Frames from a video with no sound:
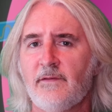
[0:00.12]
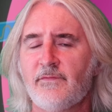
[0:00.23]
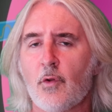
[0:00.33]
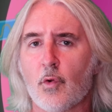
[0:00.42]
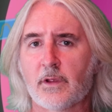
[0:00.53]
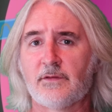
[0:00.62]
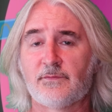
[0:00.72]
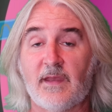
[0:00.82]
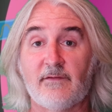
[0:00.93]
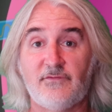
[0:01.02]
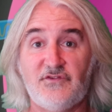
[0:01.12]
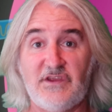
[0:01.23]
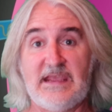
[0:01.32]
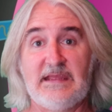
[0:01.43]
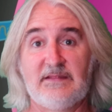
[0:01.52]
living organisms have
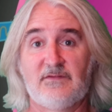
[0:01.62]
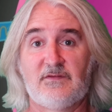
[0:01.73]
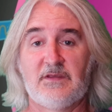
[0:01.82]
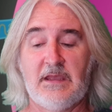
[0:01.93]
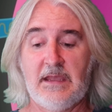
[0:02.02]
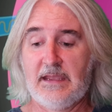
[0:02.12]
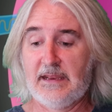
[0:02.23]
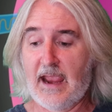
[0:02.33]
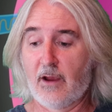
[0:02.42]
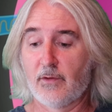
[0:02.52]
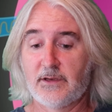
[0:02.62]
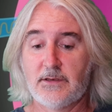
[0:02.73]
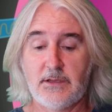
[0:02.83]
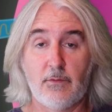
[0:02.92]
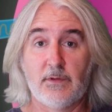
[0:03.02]
genes,
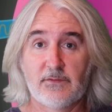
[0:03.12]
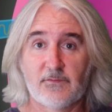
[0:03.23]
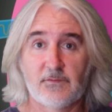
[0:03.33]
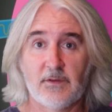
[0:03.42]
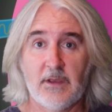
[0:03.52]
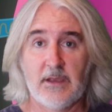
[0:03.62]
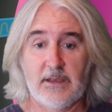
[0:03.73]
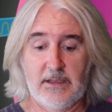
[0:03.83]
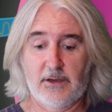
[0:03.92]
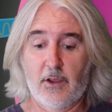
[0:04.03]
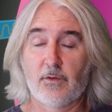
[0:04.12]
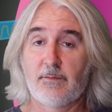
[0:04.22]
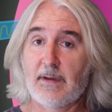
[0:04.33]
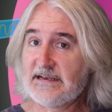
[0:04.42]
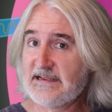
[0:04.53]
inherited units encoded
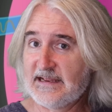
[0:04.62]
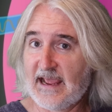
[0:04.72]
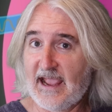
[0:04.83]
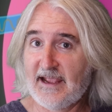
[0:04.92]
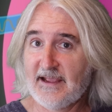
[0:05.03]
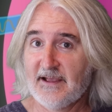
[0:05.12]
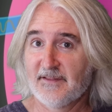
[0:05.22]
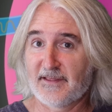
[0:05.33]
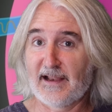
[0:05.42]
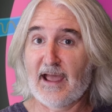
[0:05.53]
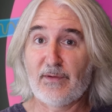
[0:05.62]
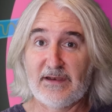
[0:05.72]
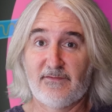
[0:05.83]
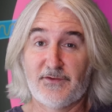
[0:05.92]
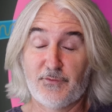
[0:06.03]
by DNA that allow
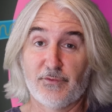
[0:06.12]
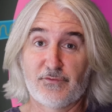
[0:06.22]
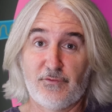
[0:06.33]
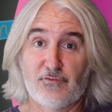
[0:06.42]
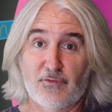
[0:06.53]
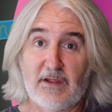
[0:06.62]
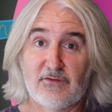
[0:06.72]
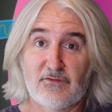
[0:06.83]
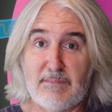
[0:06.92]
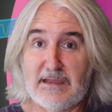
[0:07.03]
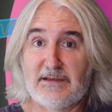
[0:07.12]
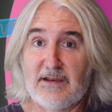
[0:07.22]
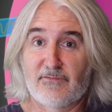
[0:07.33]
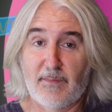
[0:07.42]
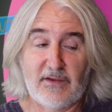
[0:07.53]
individuals to transmit
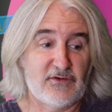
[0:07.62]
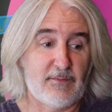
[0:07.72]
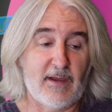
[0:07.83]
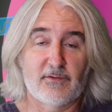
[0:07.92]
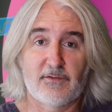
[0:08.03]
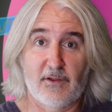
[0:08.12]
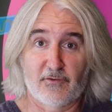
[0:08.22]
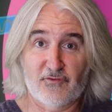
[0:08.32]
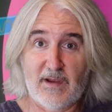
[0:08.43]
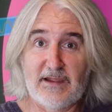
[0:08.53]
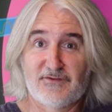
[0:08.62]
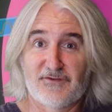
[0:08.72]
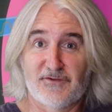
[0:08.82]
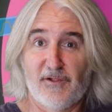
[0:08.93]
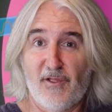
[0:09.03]
information about their
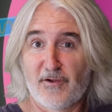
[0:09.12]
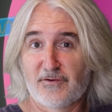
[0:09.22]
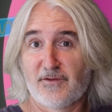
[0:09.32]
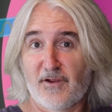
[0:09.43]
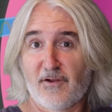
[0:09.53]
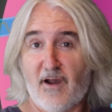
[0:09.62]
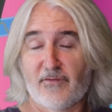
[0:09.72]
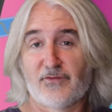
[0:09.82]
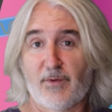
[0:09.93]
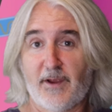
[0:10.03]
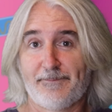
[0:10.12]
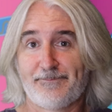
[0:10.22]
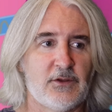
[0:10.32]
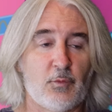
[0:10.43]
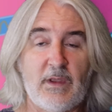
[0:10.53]
traits along to their offspring.
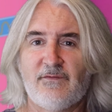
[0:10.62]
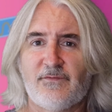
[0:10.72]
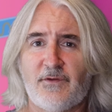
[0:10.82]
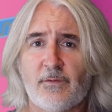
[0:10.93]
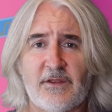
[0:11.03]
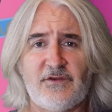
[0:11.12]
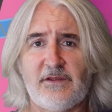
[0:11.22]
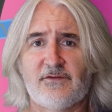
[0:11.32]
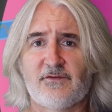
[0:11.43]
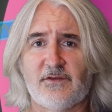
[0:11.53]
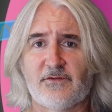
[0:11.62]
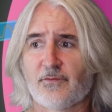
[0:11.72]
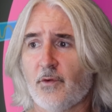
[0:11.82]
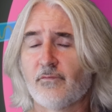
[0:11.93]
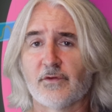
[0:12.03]
We've known that genes exist
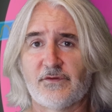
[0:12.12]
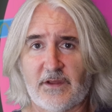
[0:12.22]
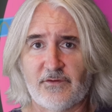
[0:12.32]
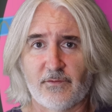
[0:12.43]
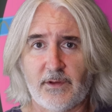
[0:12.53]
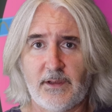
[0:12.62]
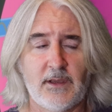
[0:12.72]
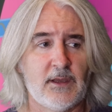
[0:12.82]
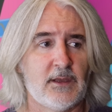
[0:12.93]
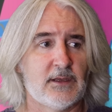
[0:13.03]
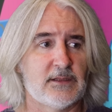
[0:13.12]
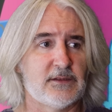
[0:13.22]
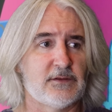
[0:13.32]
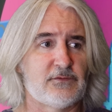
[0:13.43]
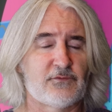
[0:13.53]
for over a century.
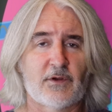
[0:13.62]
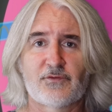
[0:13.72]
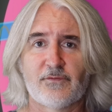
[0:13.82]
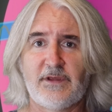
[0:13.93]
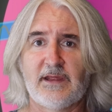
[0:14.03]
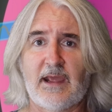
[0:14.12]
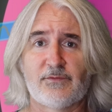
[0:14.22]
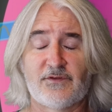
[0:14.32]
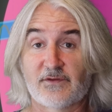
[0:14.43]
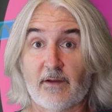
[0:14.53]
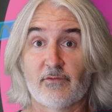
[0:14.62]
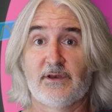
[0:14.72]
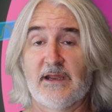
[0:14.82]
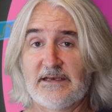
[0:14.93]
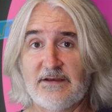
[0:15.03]
The structure of DNA was discovered
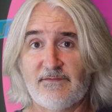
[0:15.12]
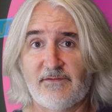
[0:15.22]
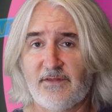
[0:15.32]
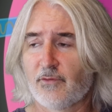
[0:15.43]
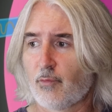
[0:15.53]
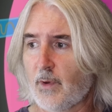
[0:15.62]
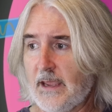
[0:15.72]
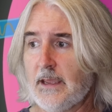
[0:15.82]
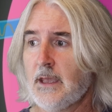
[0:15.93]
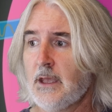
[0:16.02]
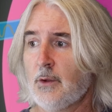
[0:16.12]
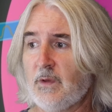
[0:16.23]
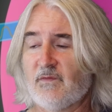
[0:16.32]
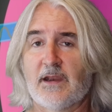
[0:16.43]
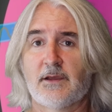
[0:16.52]
in 1953.
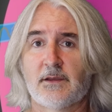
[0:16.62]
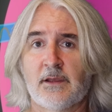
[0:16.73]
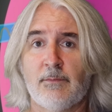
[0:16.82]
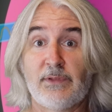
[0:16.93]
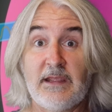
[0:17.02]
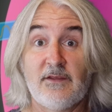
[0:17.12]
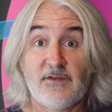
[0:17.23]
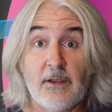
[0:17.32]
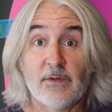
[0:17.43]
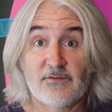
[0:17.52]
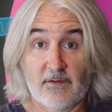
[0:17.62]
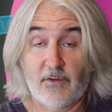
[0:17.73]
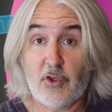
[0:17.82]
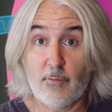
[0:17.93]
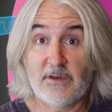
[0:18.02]
We've had a complete sequence of a
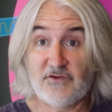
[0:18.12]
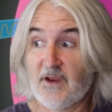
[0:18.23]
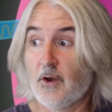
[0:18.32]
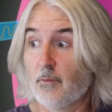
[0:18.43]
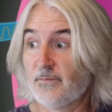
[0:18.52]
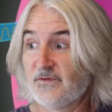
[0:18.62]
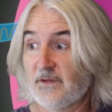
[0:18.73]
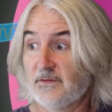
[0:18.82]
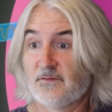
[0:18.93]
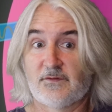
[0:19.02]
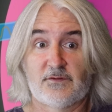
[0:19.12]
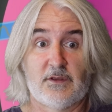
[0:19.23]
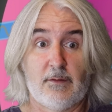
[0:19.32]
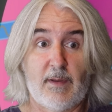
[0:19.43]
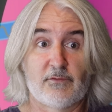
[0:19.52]
human genome since
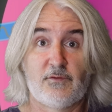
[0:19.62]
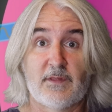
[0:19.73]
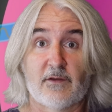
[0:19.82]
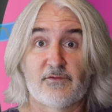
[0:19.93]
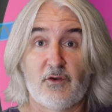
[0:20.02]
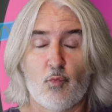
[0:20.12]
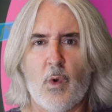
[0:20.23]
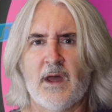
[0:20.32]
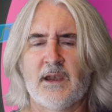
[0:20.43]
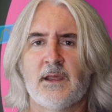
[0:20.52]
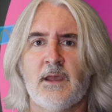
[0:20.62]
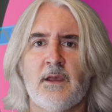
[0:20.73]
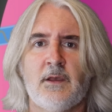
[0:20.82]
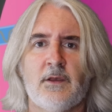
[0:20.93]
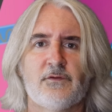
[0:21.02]
about 2001.
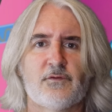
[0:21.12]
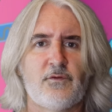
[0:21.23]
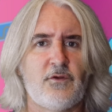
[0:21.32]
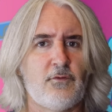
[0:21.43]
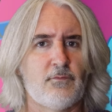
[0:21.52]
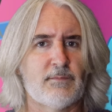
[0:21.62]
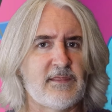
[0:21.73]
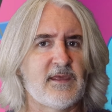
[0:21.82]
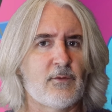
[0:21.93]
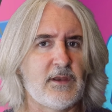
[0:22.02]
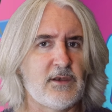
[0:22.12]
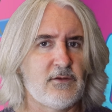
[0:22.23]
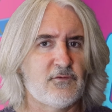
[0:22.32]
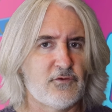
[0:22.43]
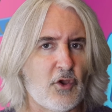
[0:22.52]
So you might think we
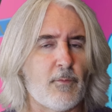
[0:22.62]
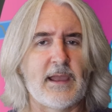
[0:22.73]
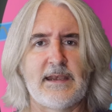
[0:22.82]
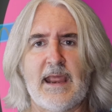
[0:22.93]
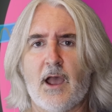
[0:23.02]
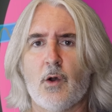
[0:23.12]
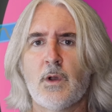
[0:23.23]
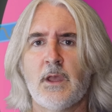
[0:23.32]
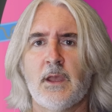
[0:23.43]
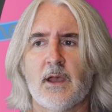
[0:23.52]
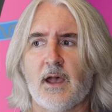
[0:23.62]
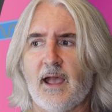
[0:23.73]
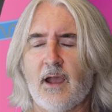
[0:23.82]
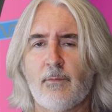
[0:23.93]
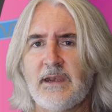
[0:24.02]
should know by now,
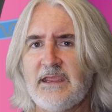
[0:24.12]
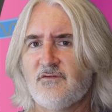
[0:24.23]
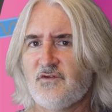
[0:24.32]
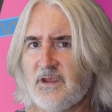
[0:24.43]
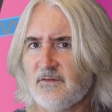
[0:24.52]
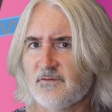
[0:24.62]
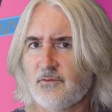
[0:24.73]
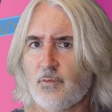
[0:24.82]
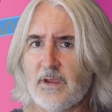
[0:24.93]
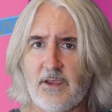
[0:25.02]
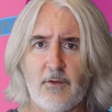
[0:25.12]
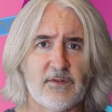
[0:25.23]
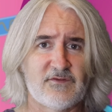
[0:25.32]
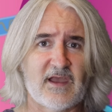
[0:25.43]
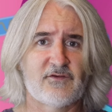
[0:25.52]
how many genes do we
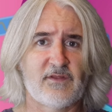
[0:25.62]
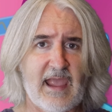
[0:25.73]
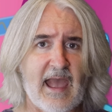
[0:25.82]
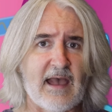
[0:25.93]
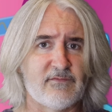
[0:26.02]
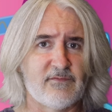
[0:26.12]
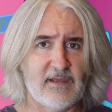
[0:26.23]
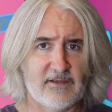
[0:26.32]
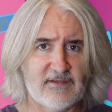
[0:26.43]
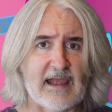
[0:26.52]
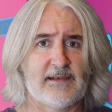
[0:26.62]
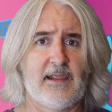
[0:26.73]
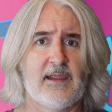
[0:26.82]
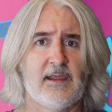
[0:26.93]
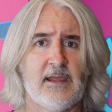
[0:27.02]
humans actually have
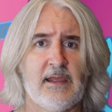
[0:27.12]
exactly?